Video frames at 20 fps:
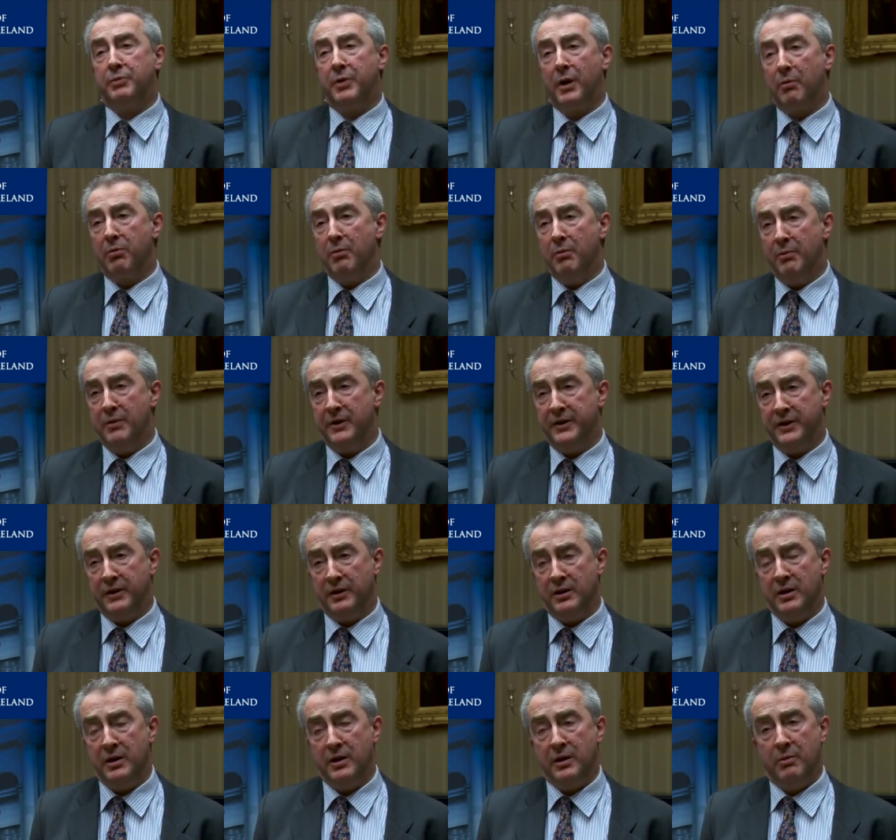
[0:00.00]
problem with
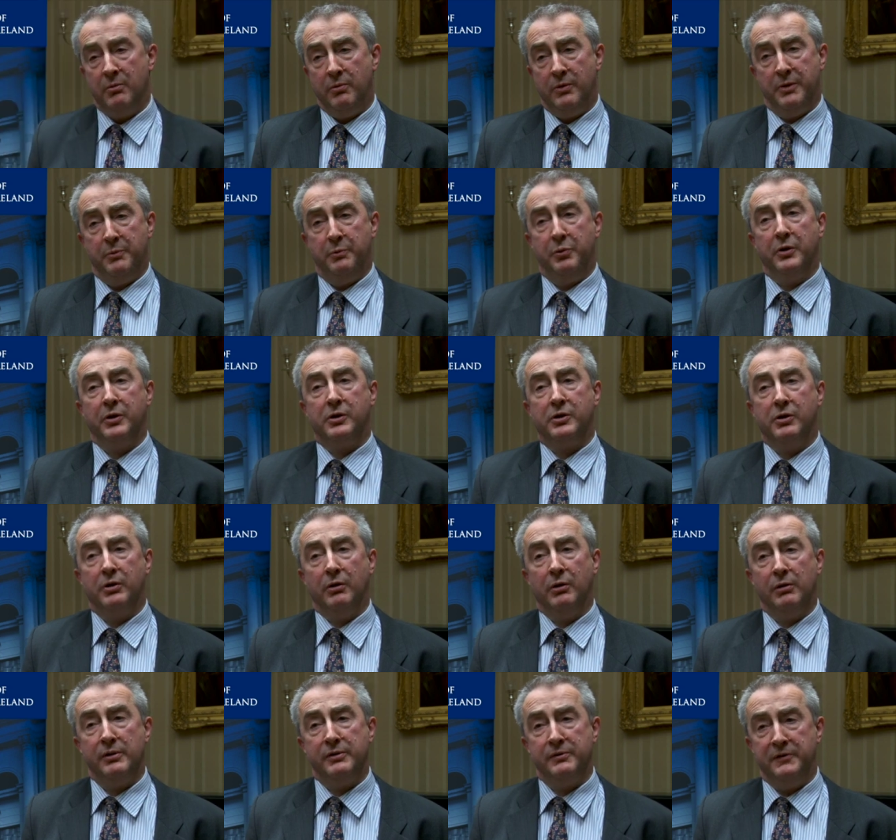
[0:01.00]
a, with a bug
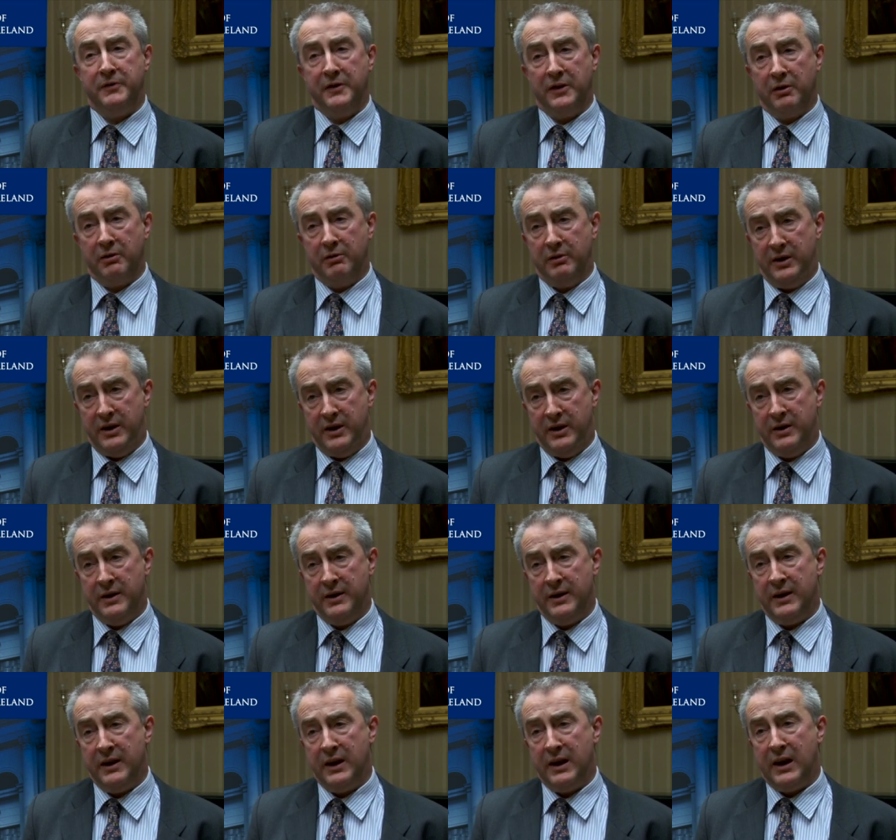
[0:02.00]
called V R E,
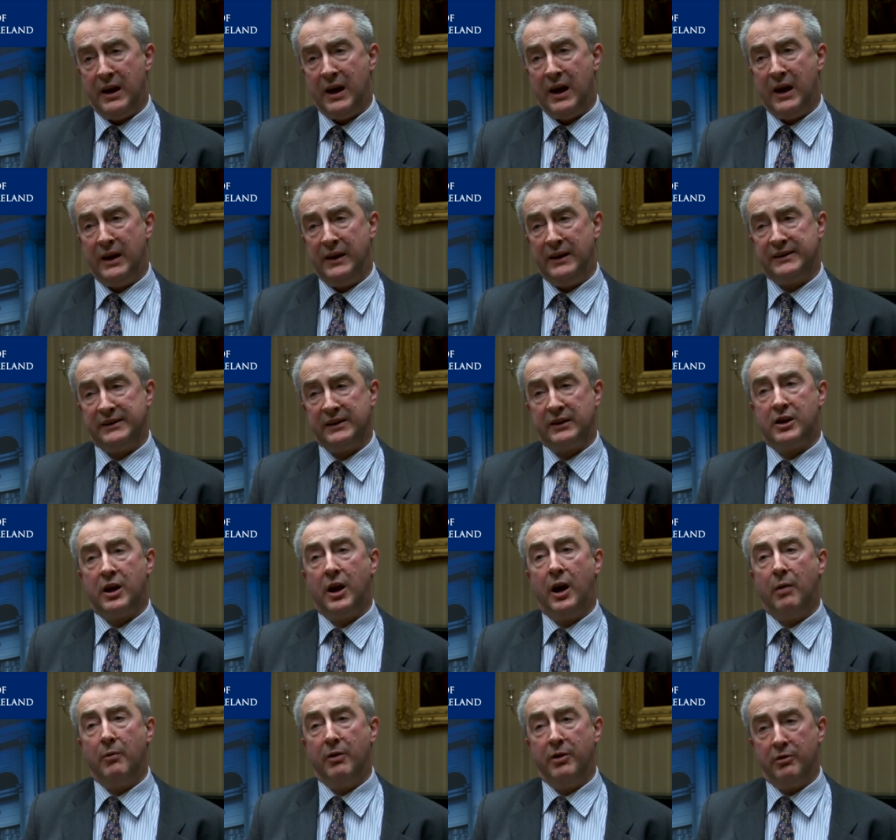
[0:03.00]
and it's a
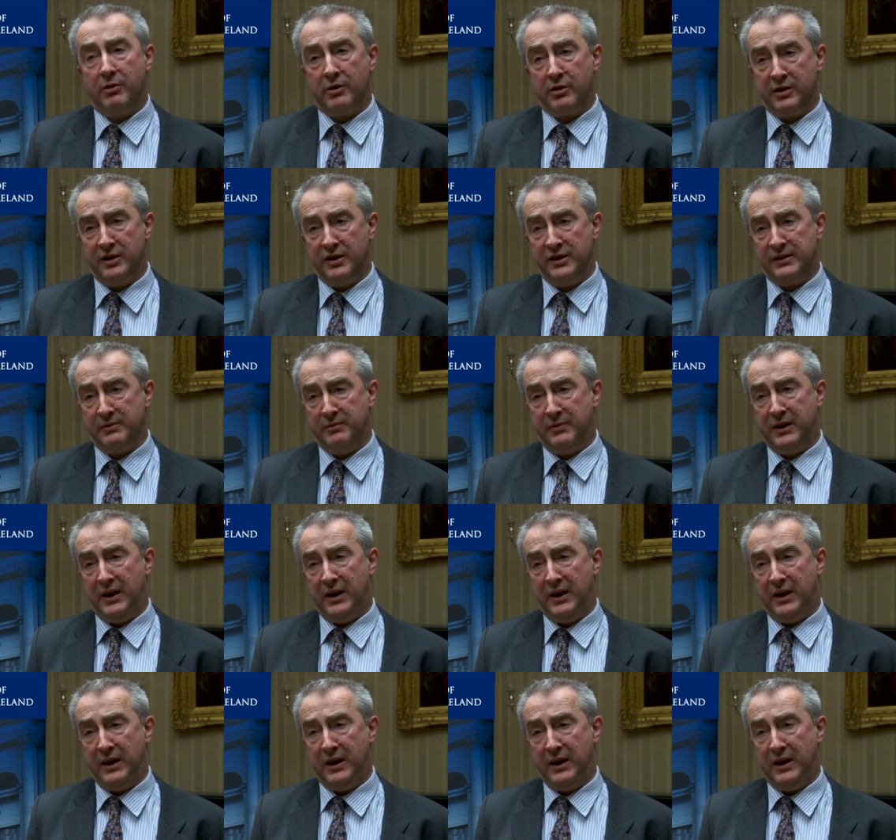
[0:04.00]
common organism.